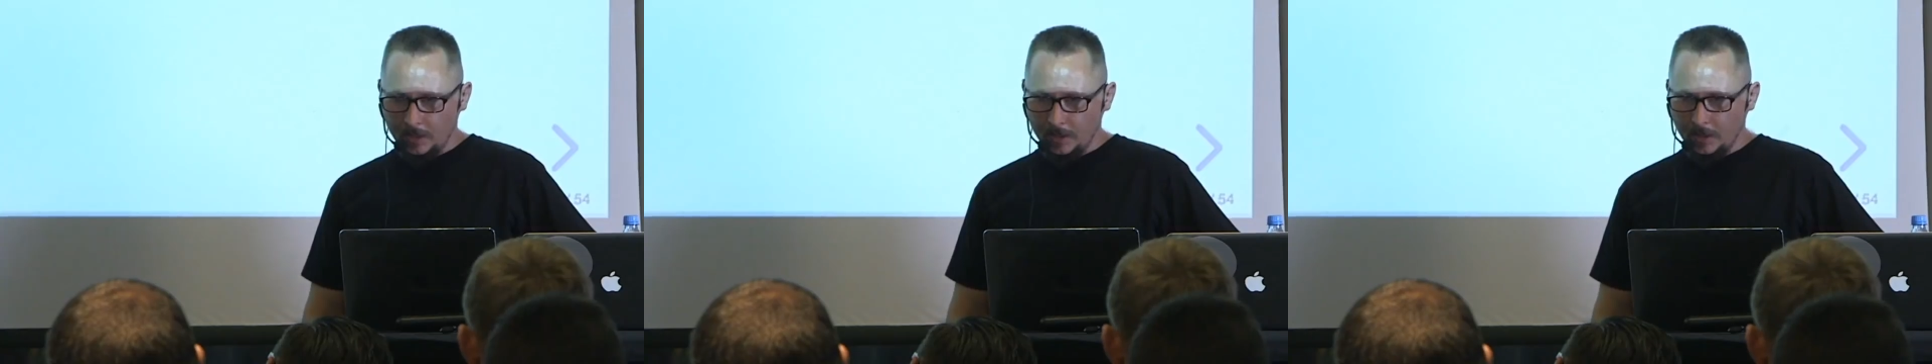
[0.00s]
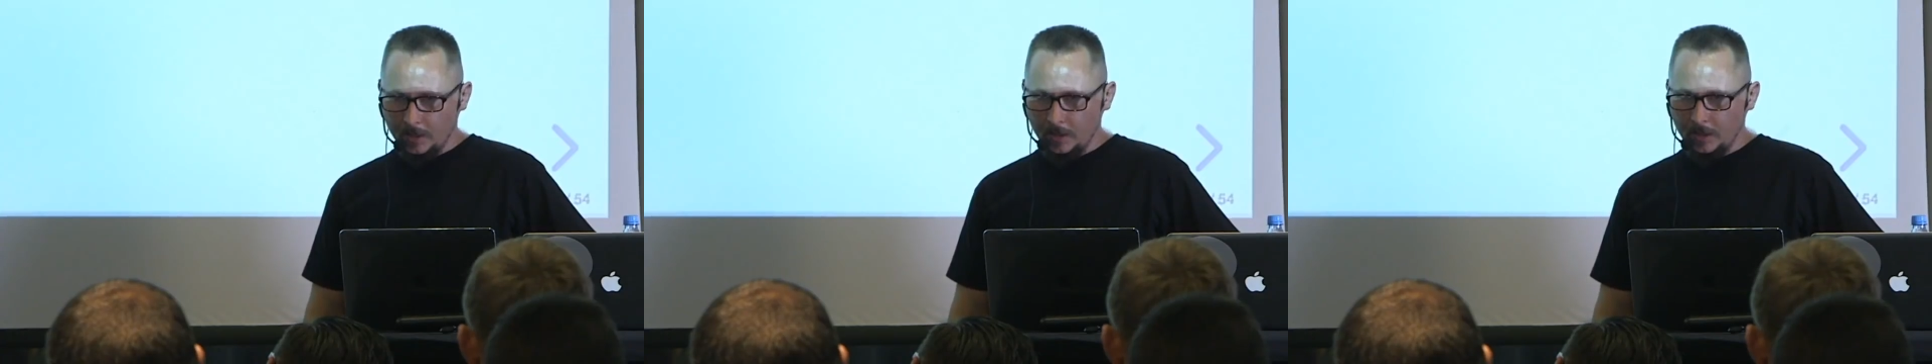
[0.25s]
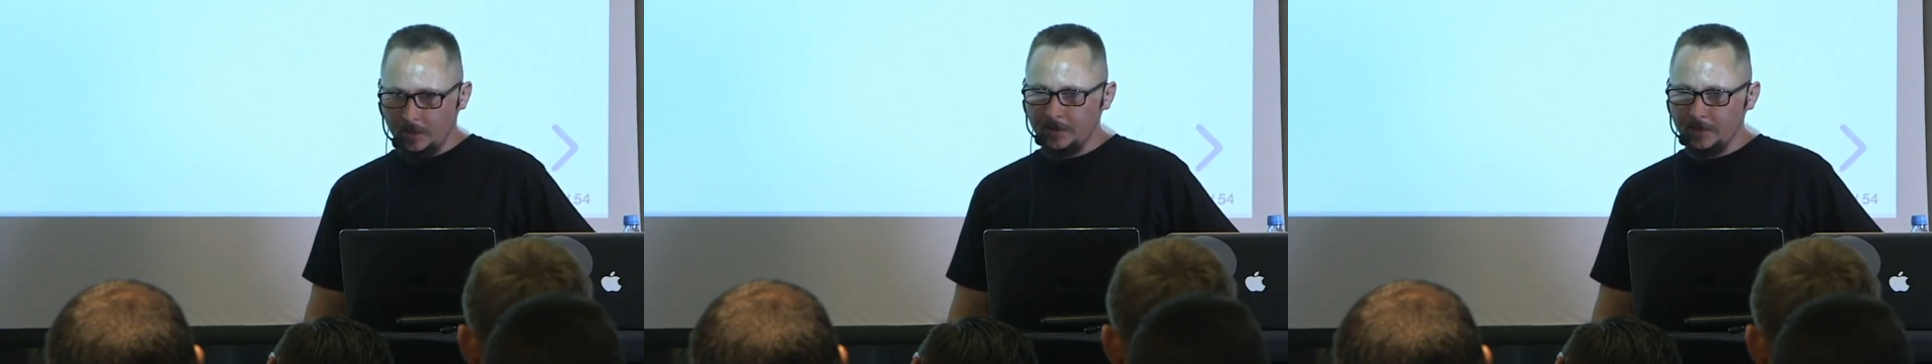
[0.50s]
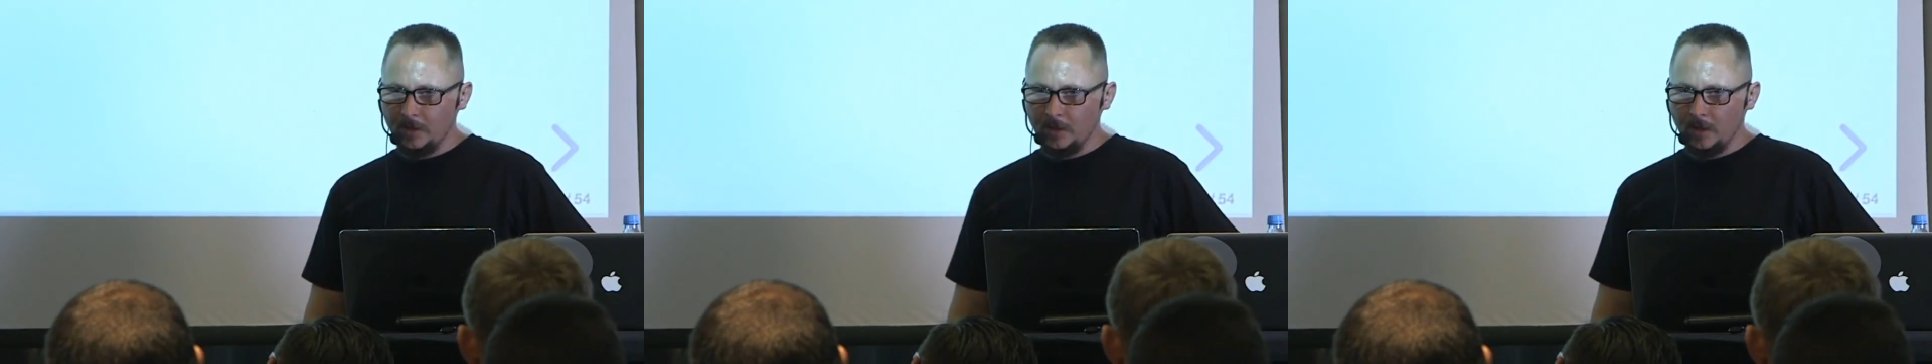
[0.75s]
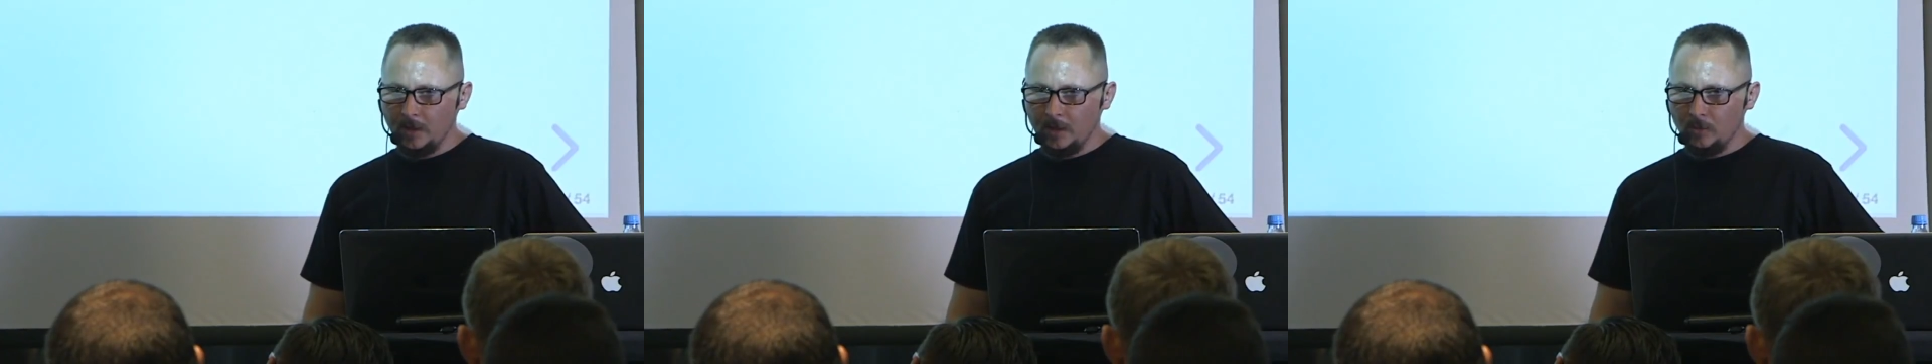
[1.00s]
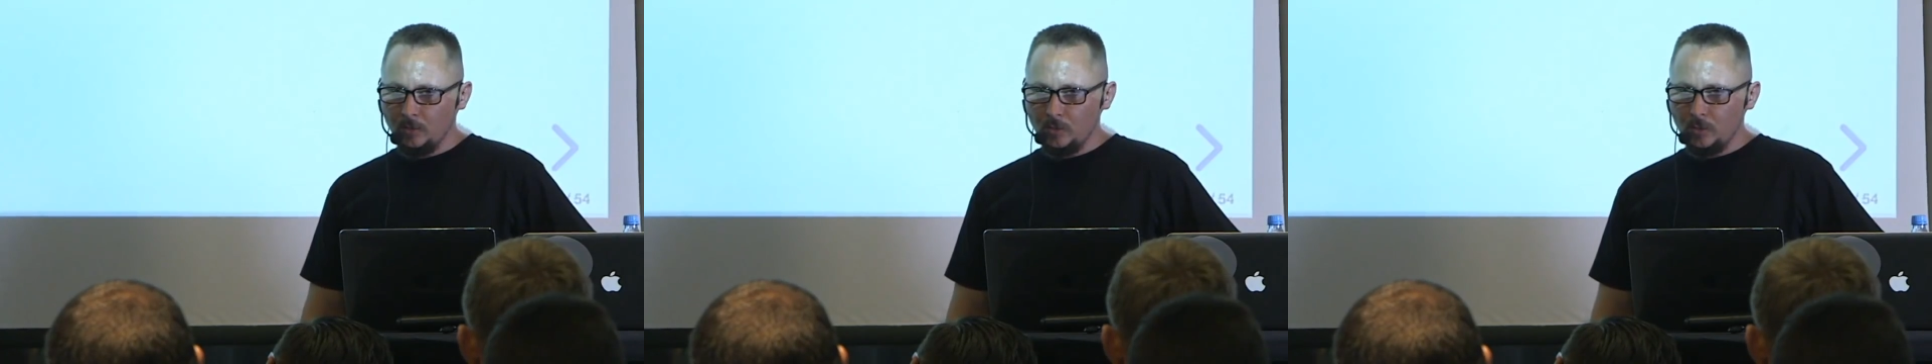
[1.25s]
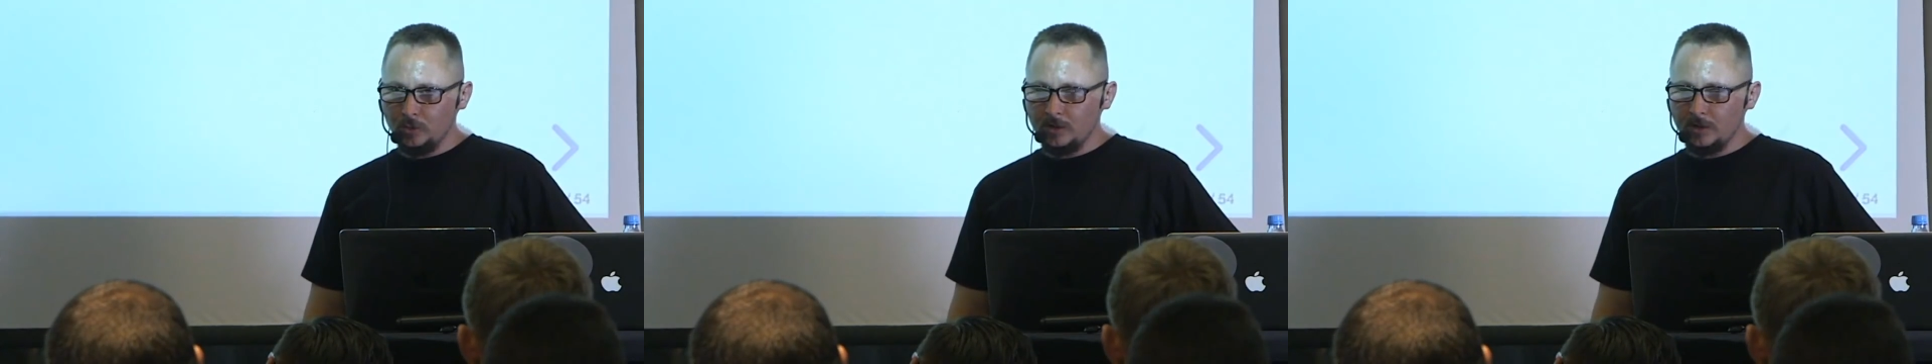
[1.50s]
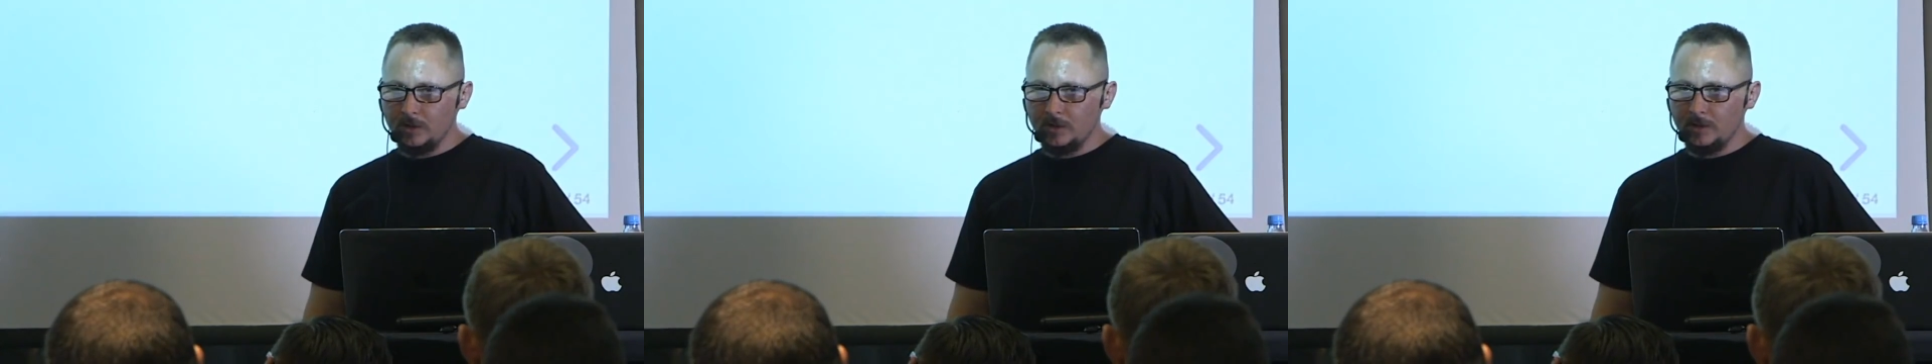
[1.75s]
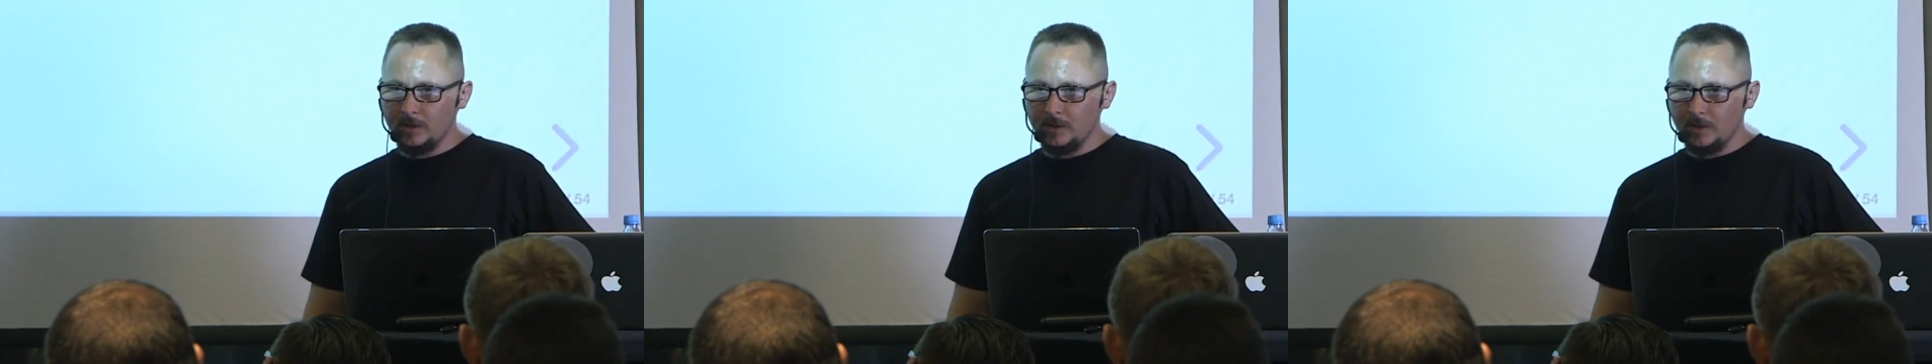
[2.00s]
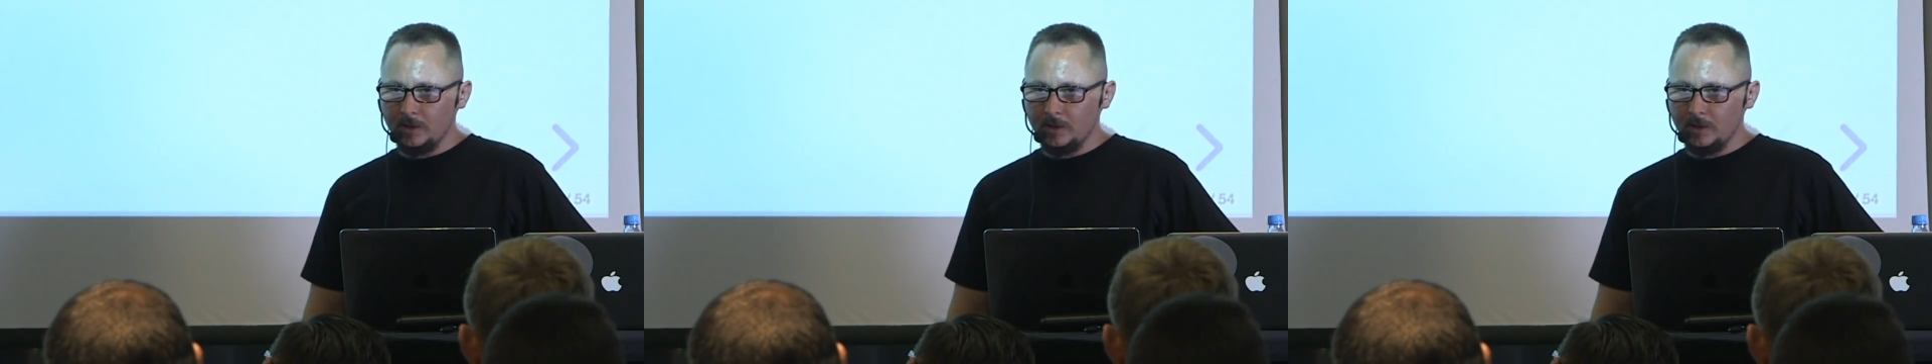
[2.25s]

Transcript: that wouldn't